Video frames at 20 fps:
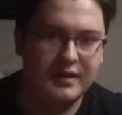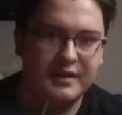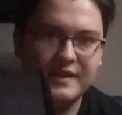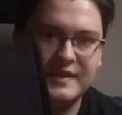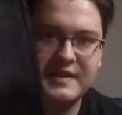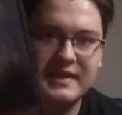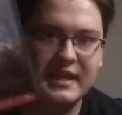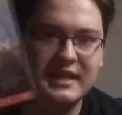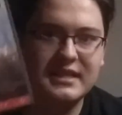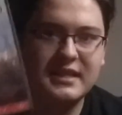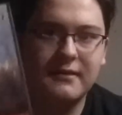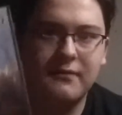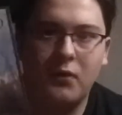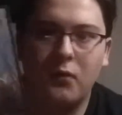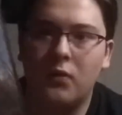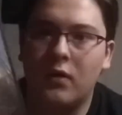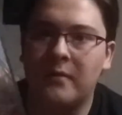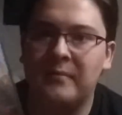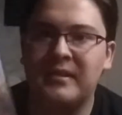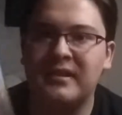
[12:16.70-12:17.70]
Scent of a
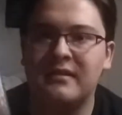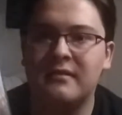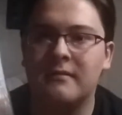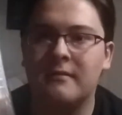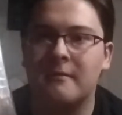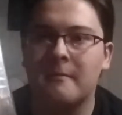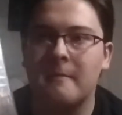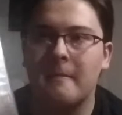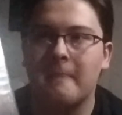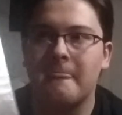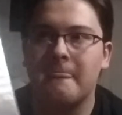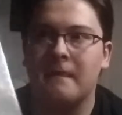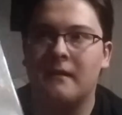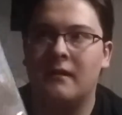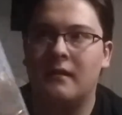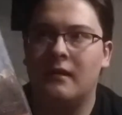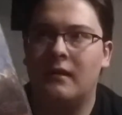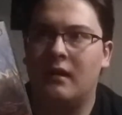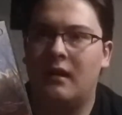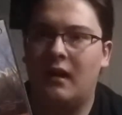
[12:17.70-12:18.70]
Woman.
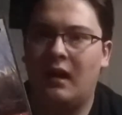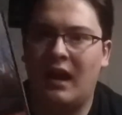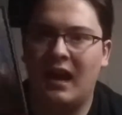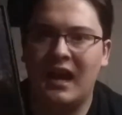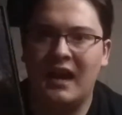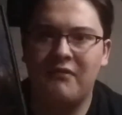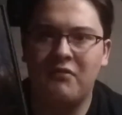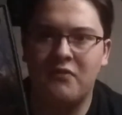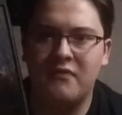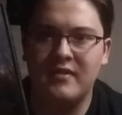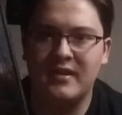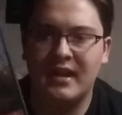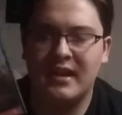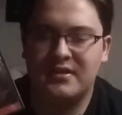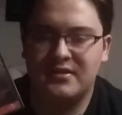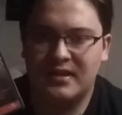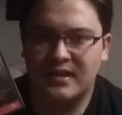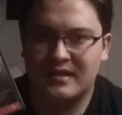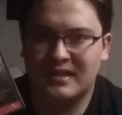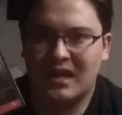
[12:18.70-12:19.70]
I have a
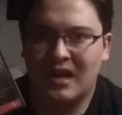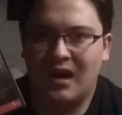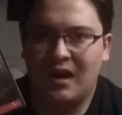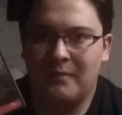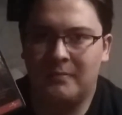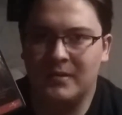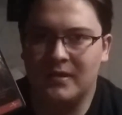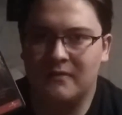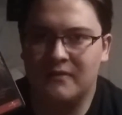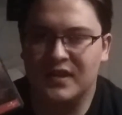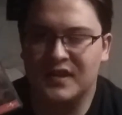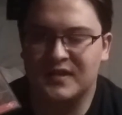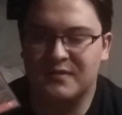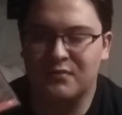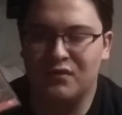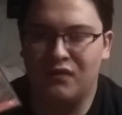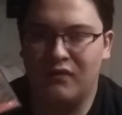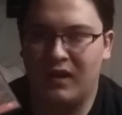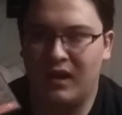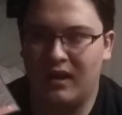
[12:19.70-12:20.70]
VHS copy of this
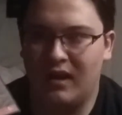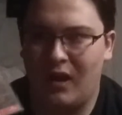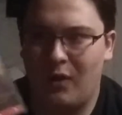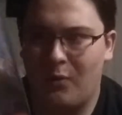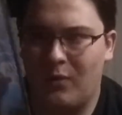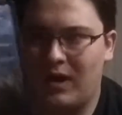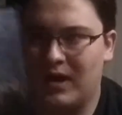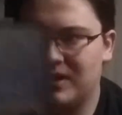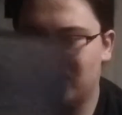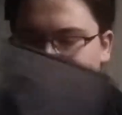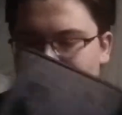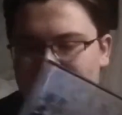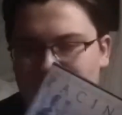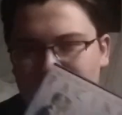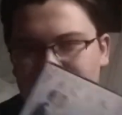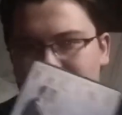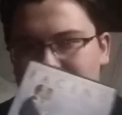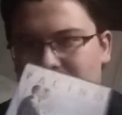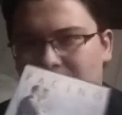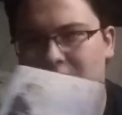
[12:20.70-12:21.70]
movie, and I watched
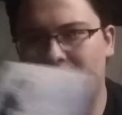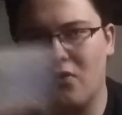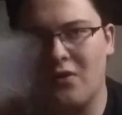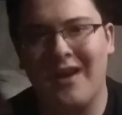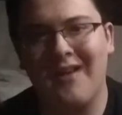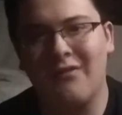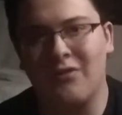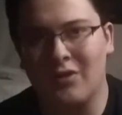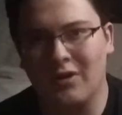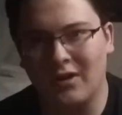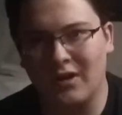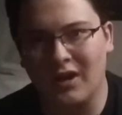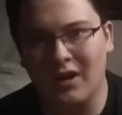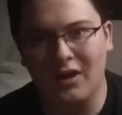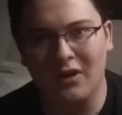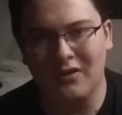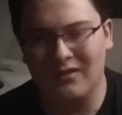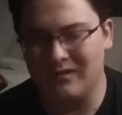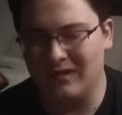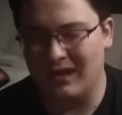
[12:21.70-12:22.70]
it forever
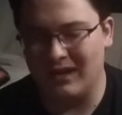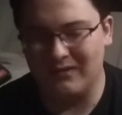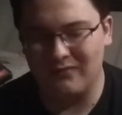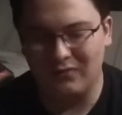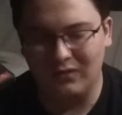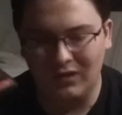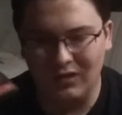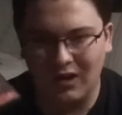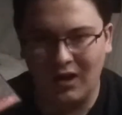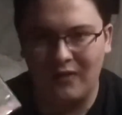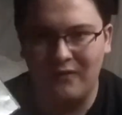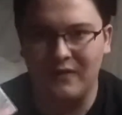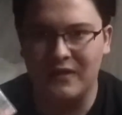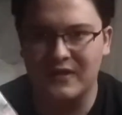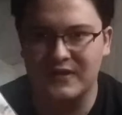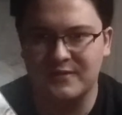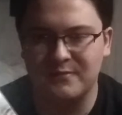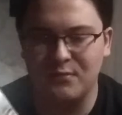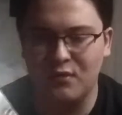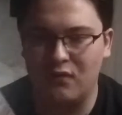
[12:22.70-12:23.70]
ago, and I loved
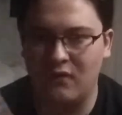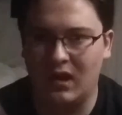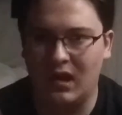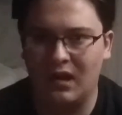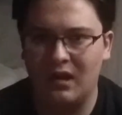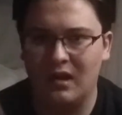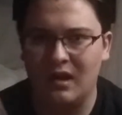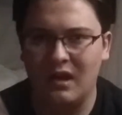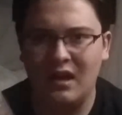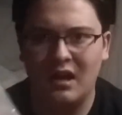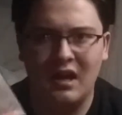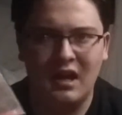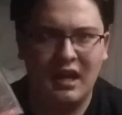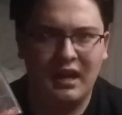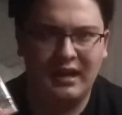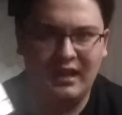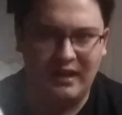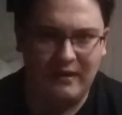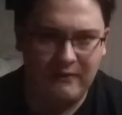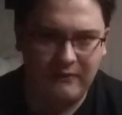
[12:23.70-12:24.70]
this movie.
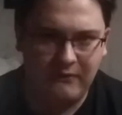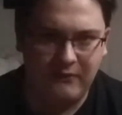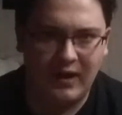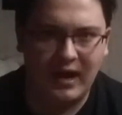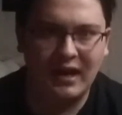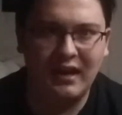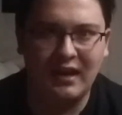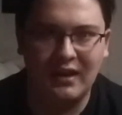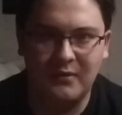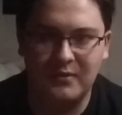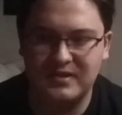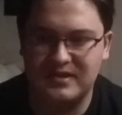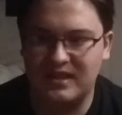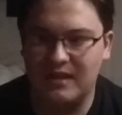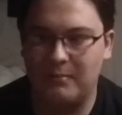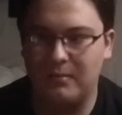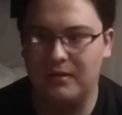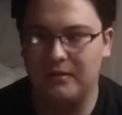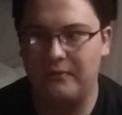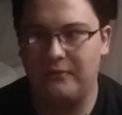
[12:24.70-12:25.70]
I finally was
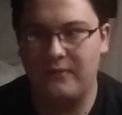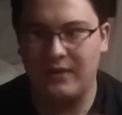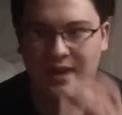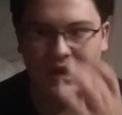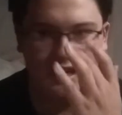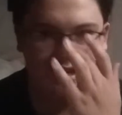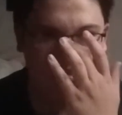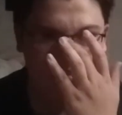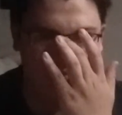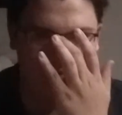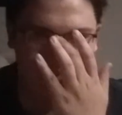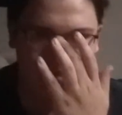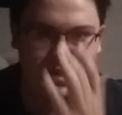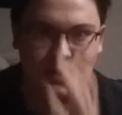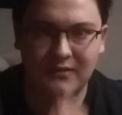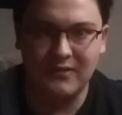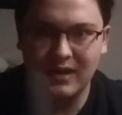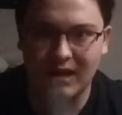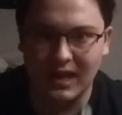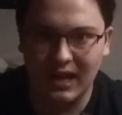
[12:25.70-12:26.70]
able to find a
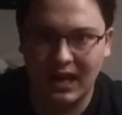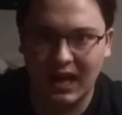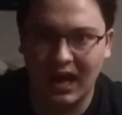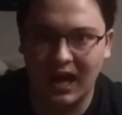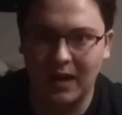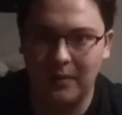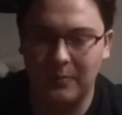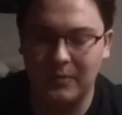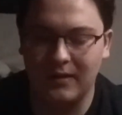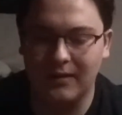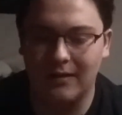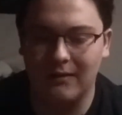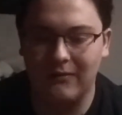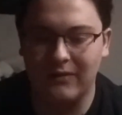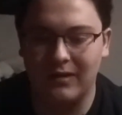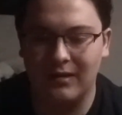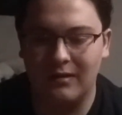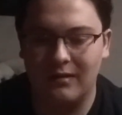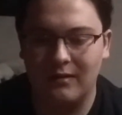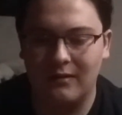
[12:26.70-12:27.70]
DVD copy of
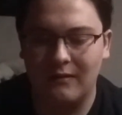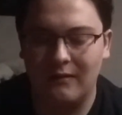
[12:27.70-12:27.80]
it,